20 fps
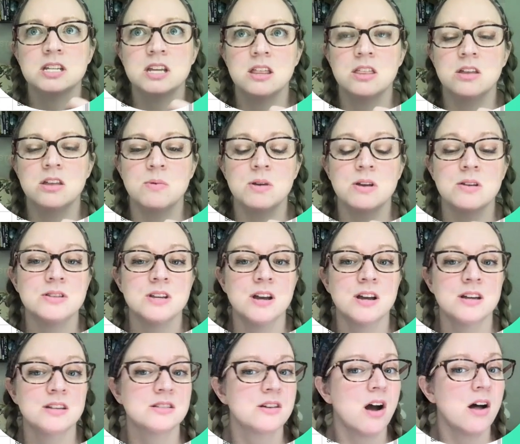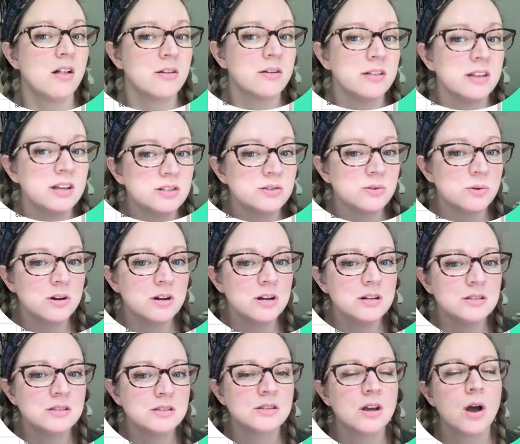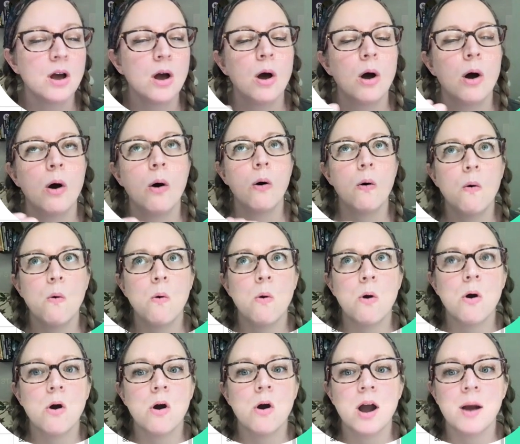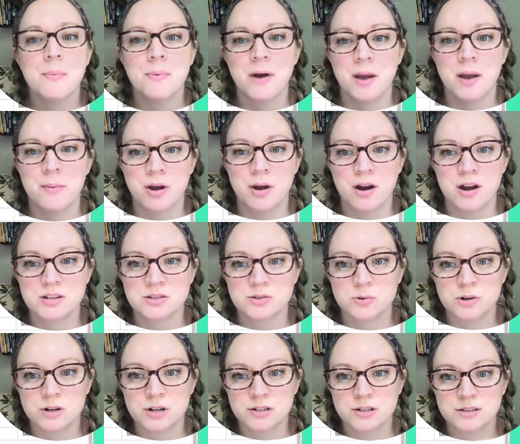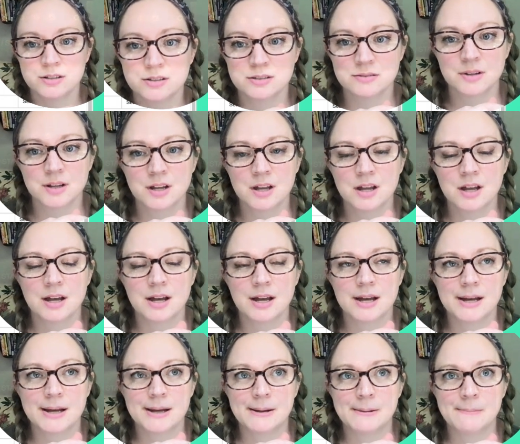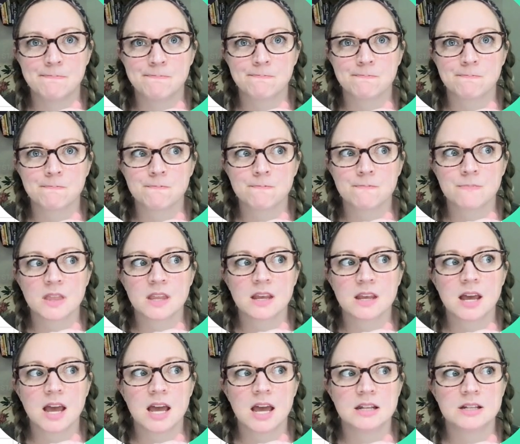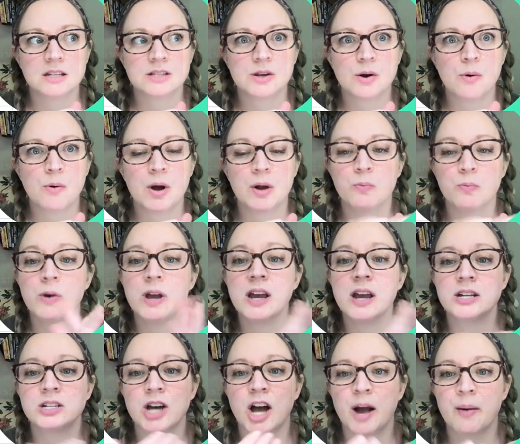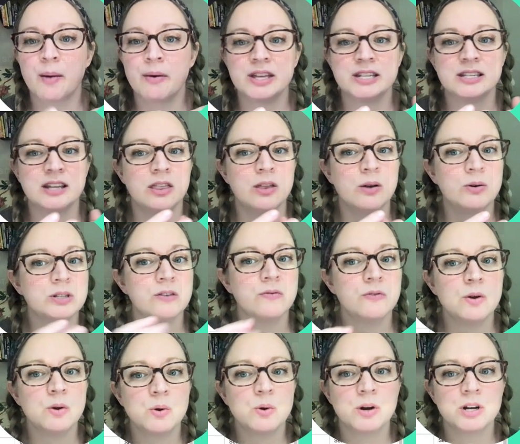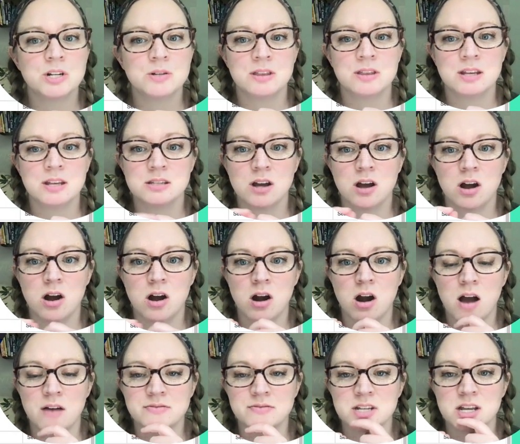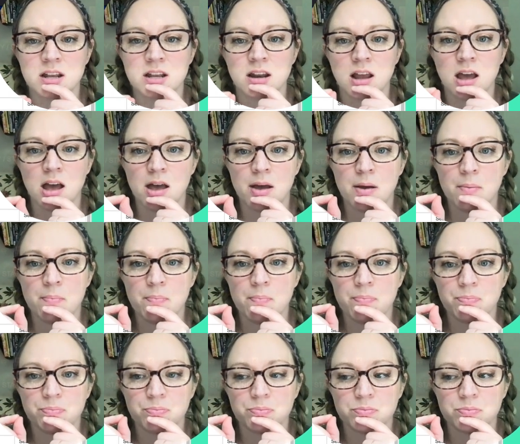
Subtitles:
either be using a scholarly source or a primary source. And we could talk about this, and those of you who are doing this are often,